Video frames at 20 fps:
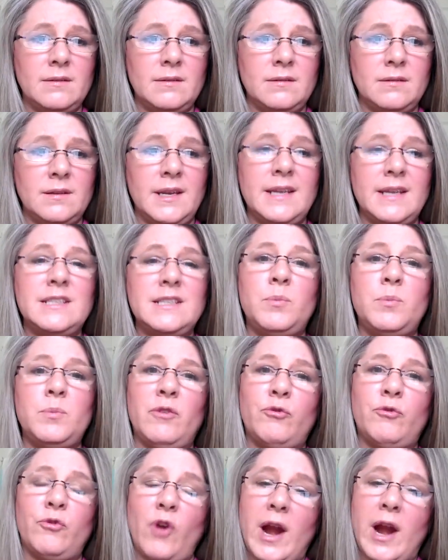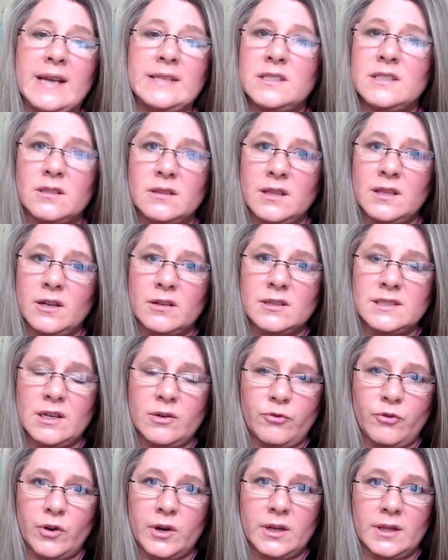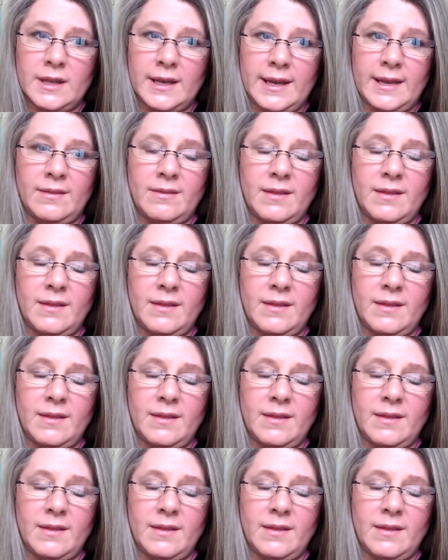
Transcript: need to be phrased a little differently